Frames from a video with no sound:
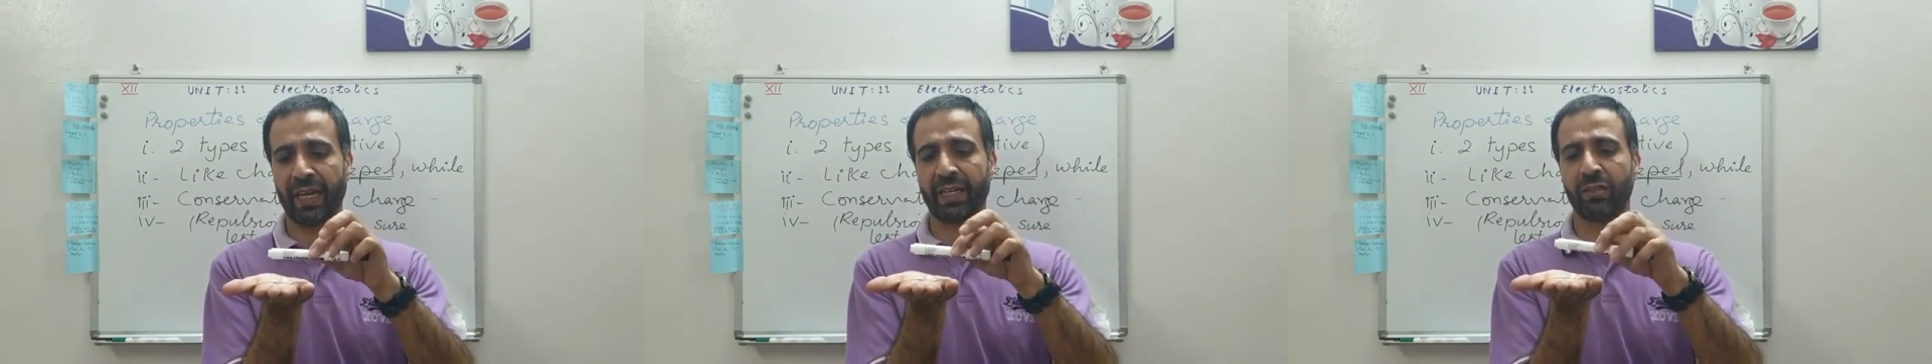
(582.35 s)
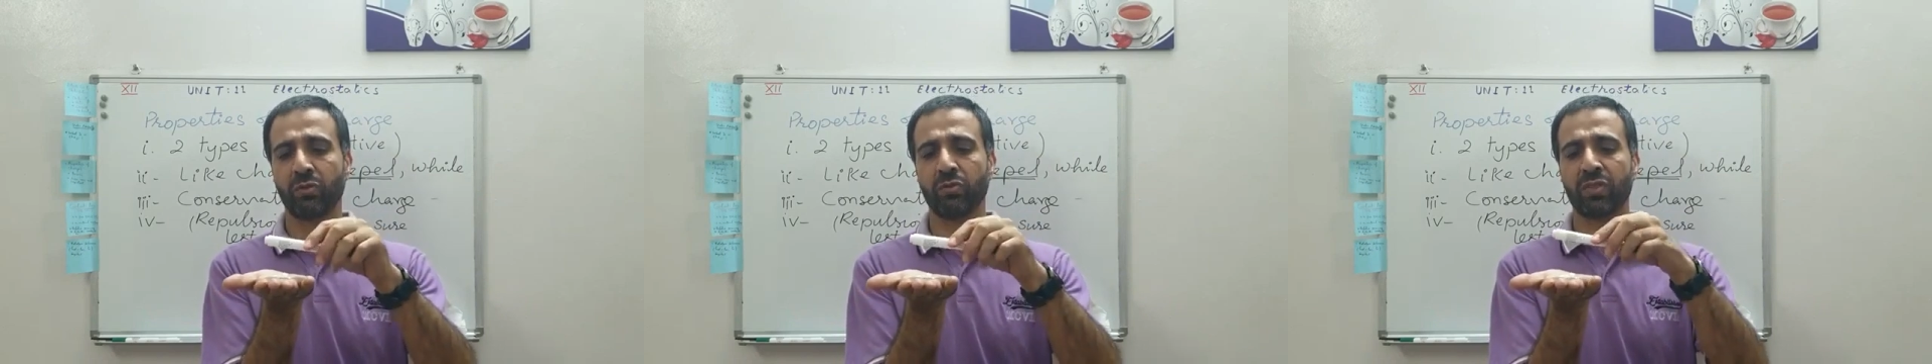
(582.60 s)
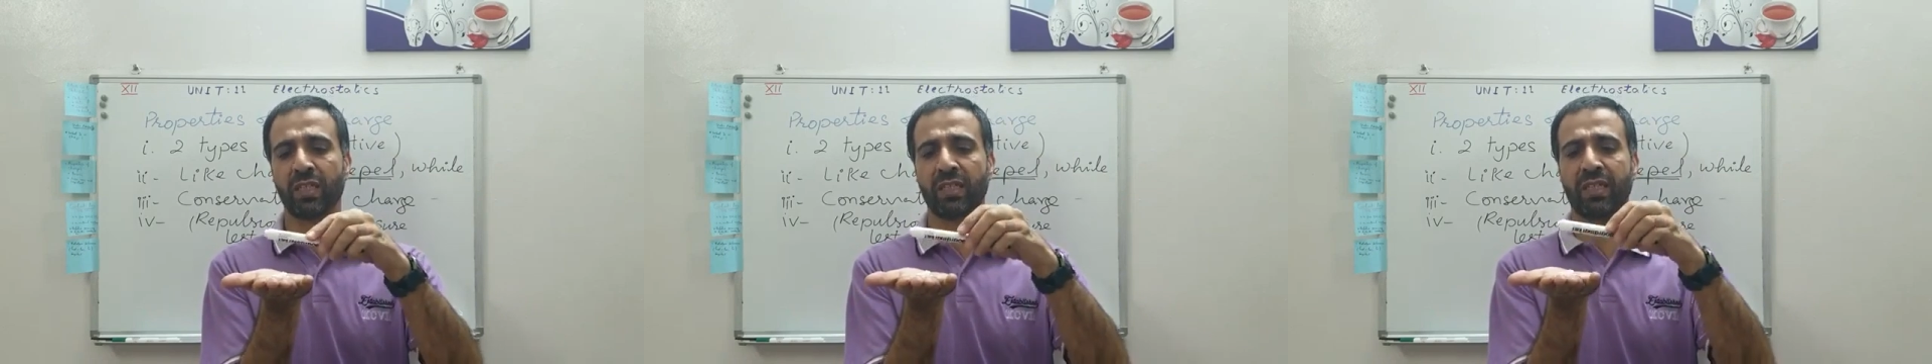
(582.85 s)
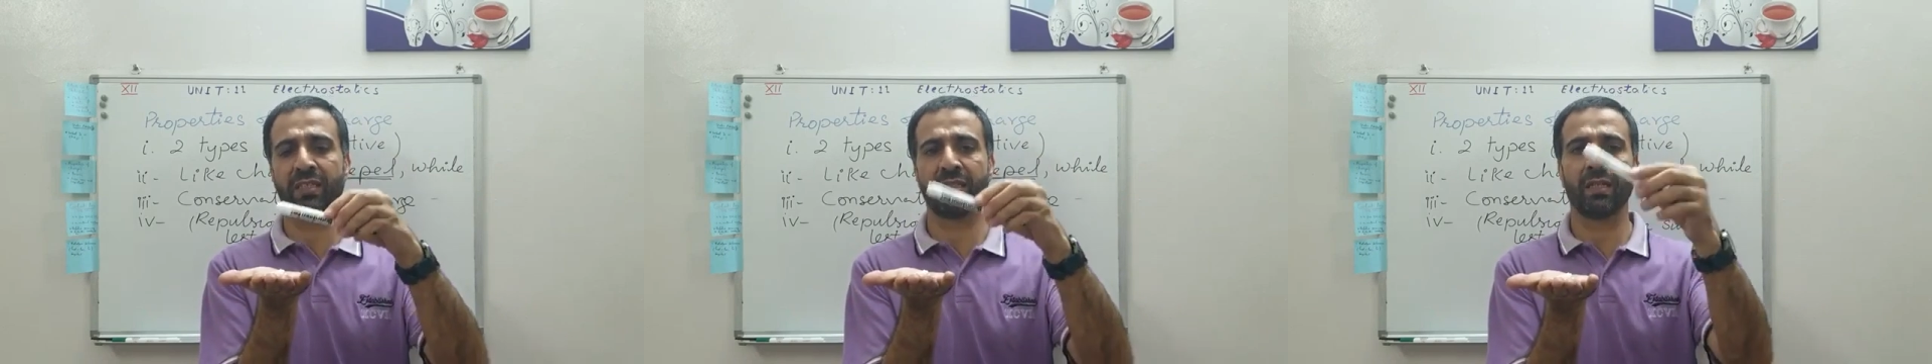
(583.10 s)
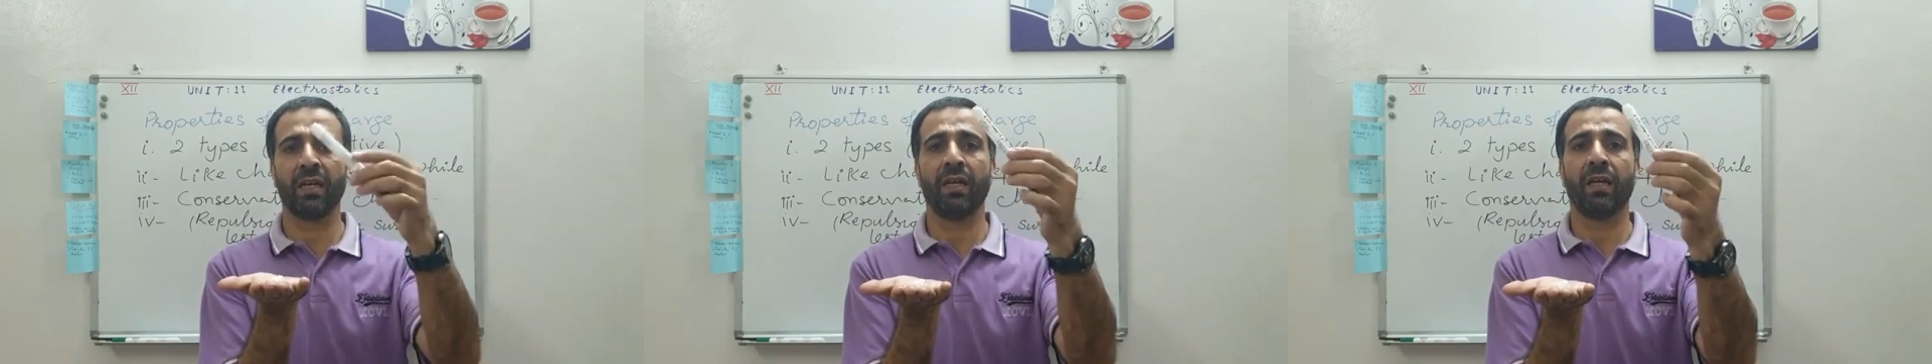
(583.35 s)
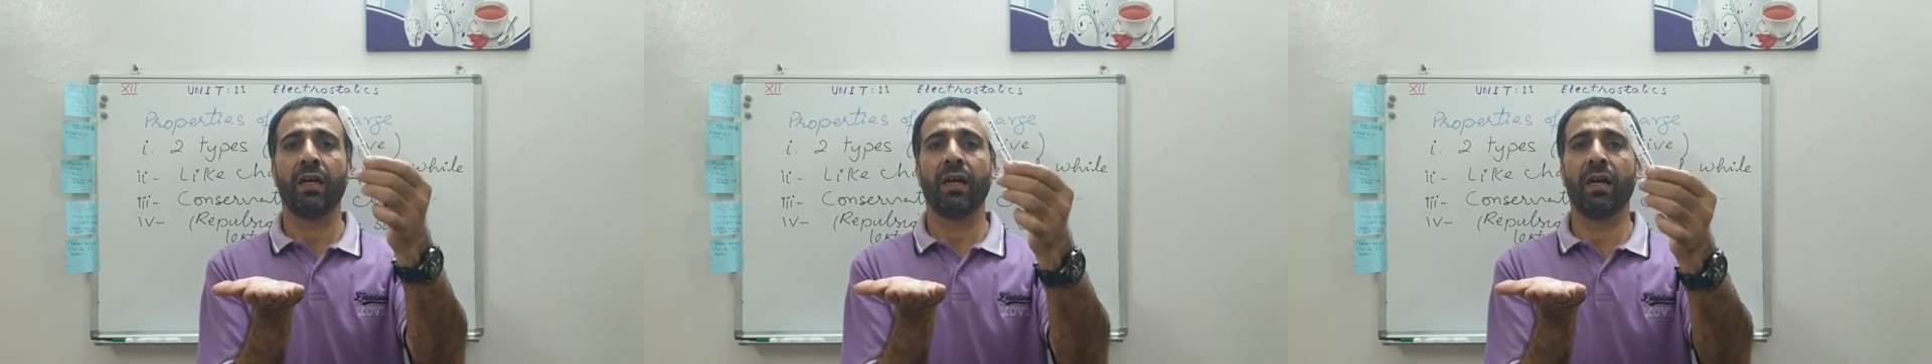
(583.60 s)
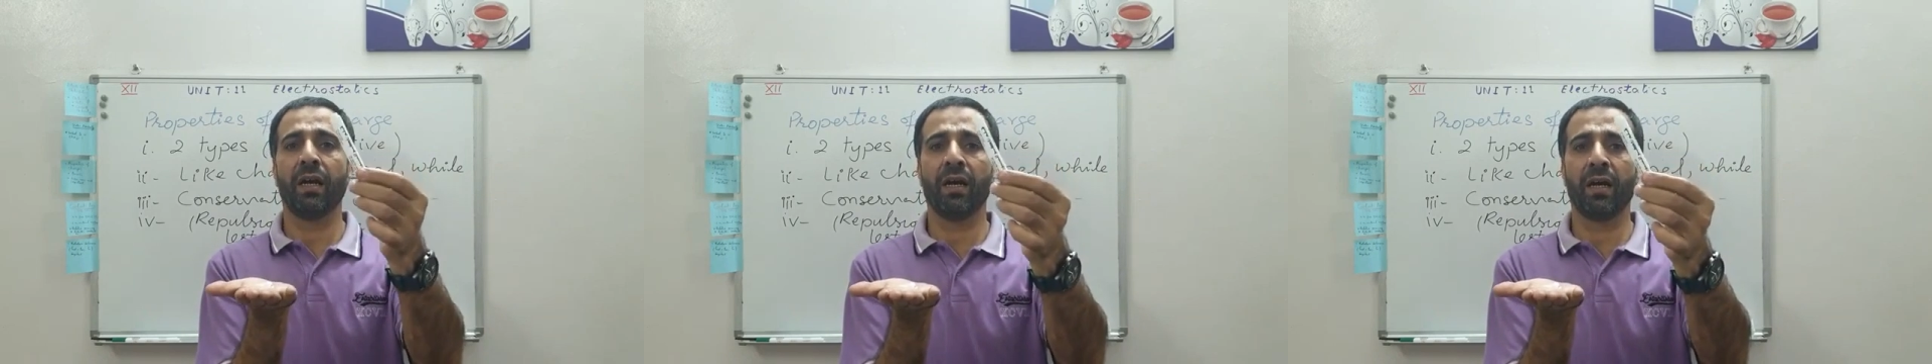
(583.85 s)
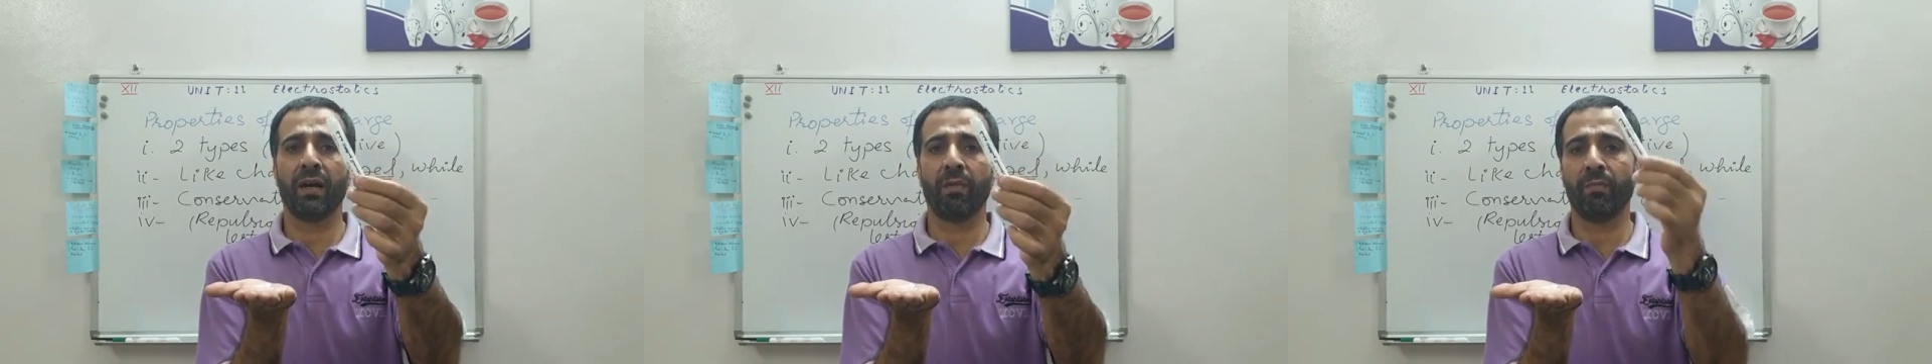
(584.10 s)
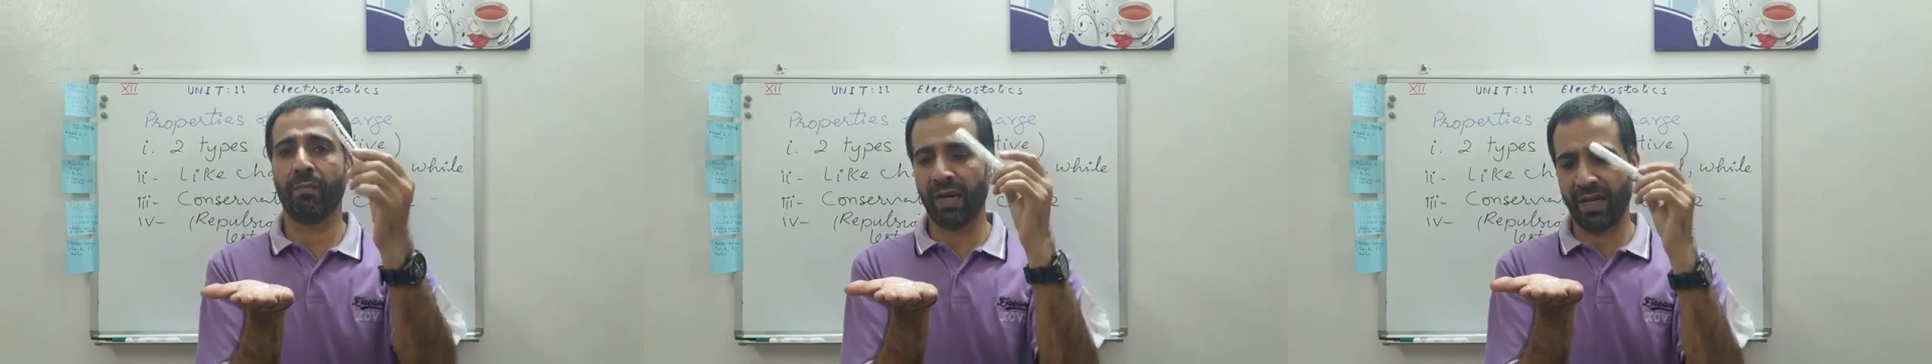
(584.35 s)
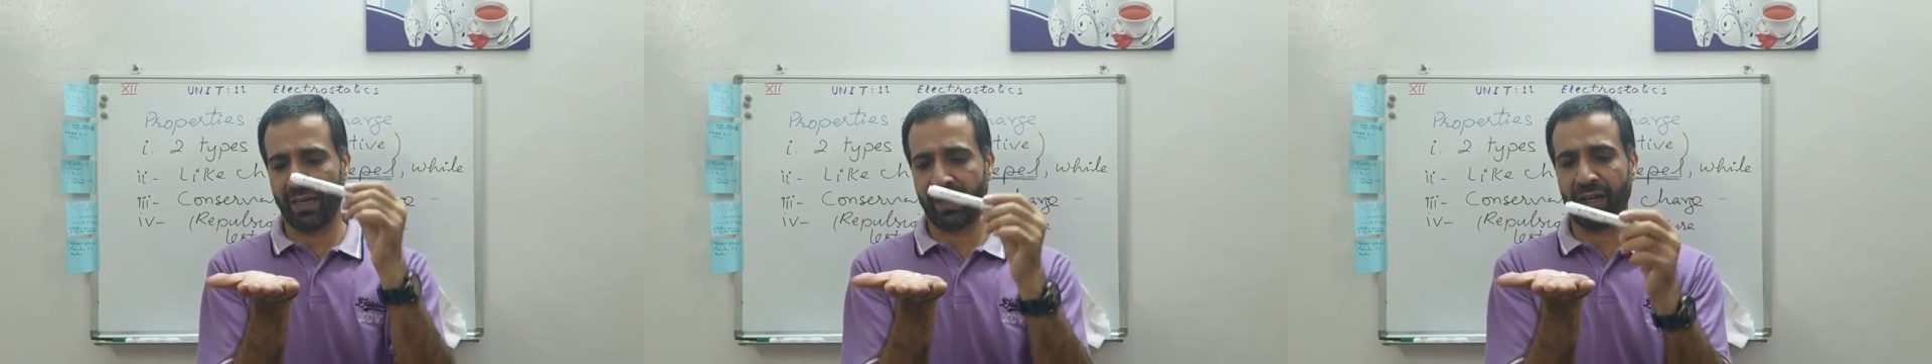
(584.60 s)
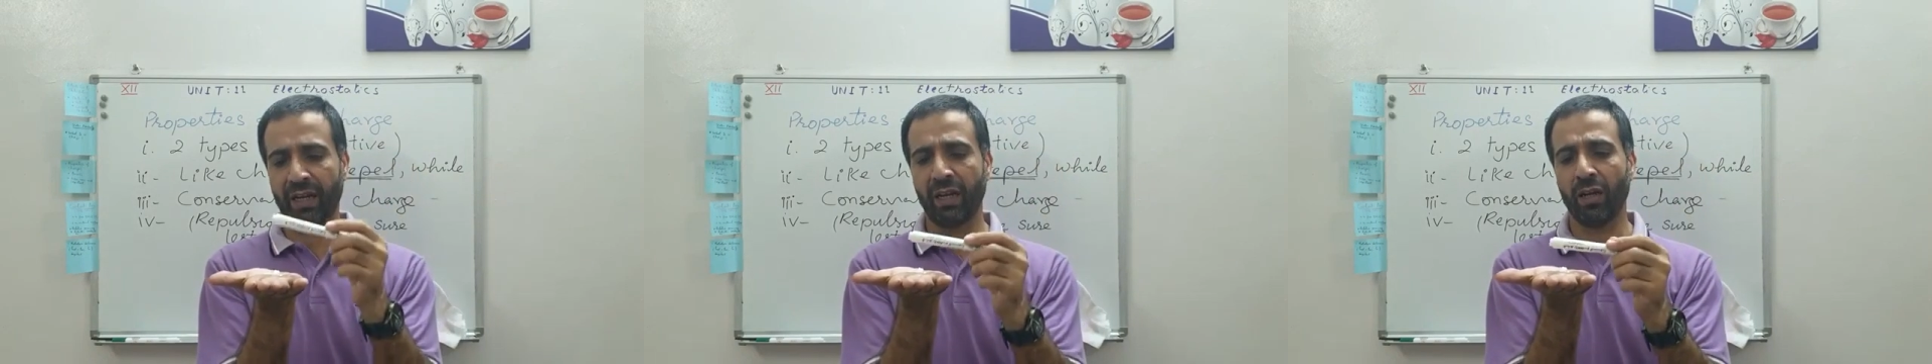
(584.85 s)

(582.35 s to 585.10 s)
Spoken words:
and you see this marker.